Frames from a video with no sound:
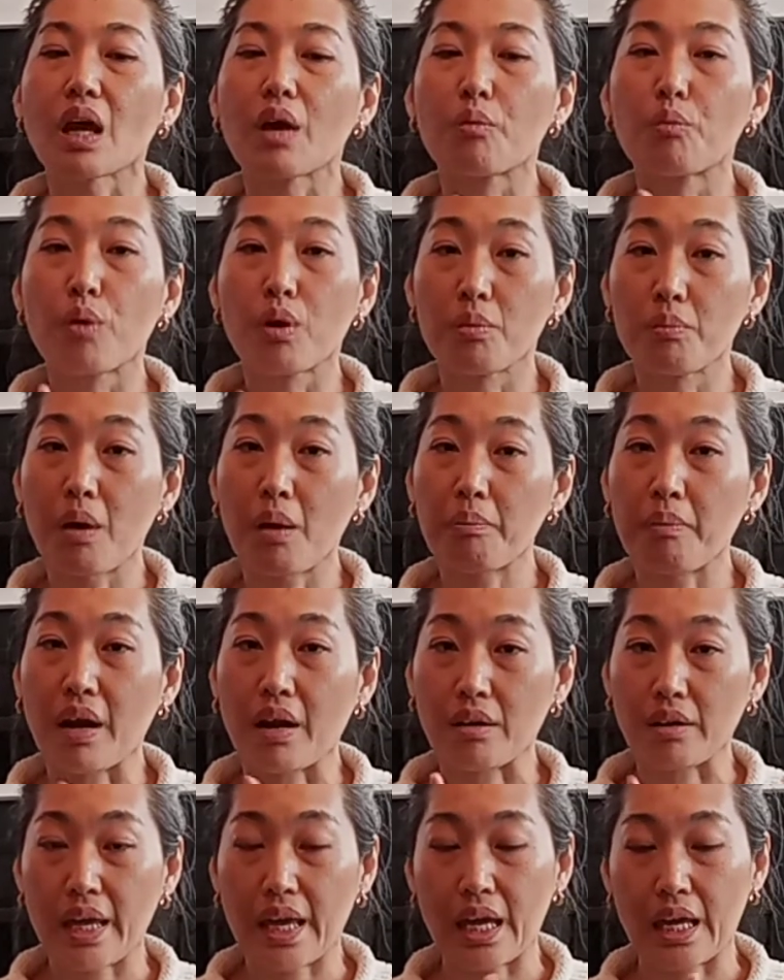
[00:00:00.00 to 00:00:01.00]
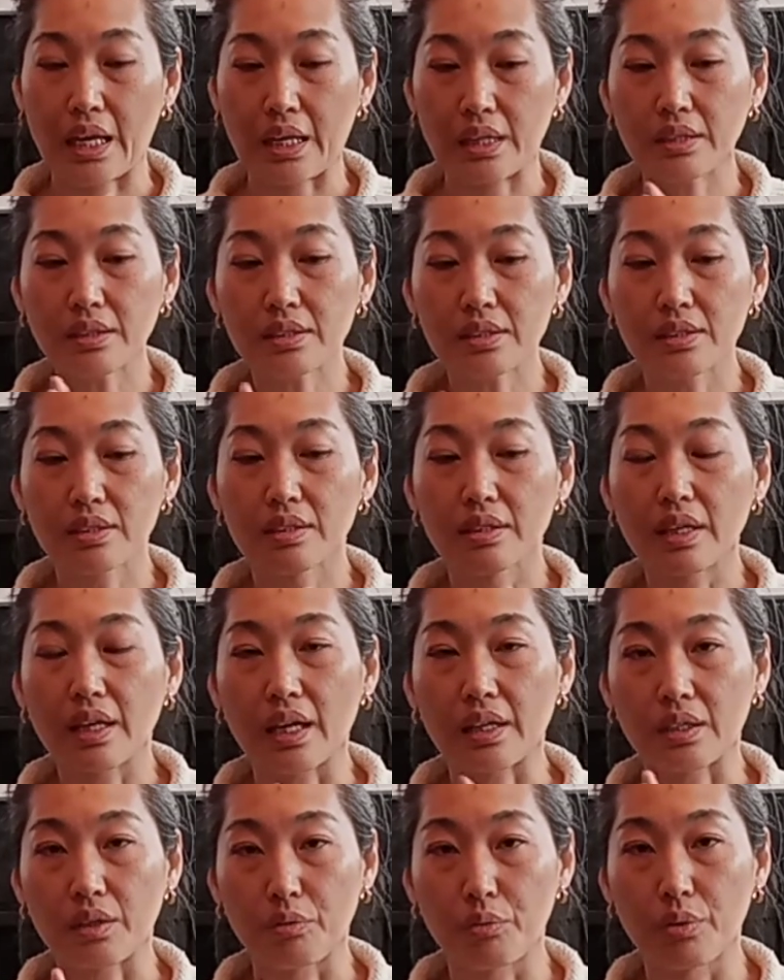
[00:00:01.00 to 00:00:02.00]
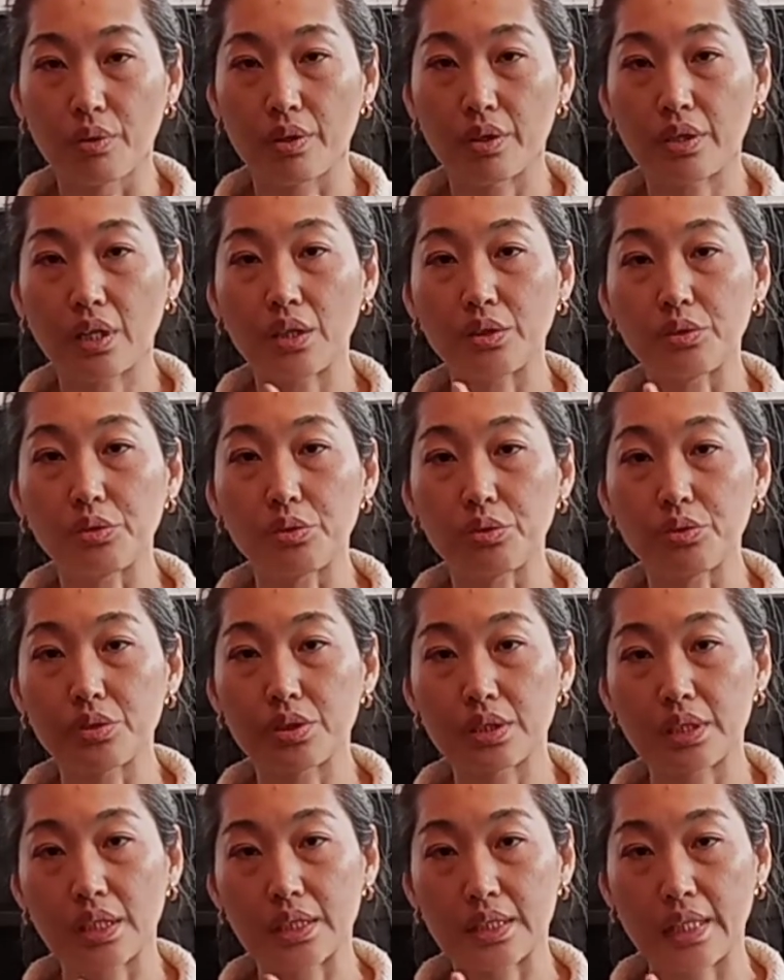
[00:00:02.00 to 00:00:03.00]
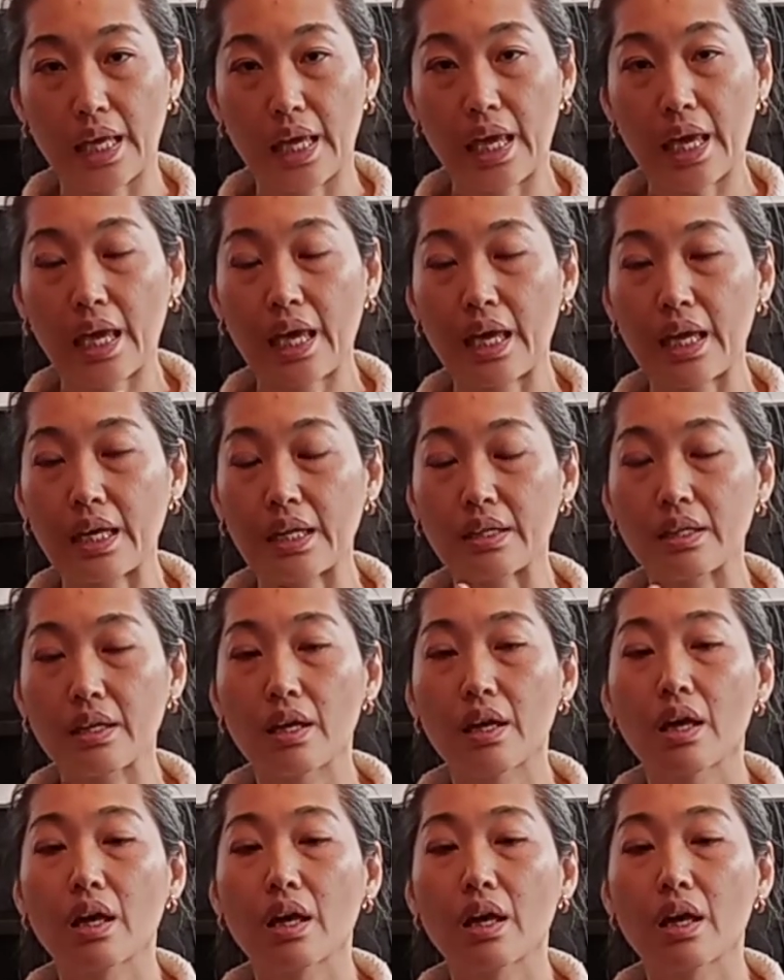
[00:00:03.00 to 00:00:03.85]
warm up our hand, and then we're gonna use this hand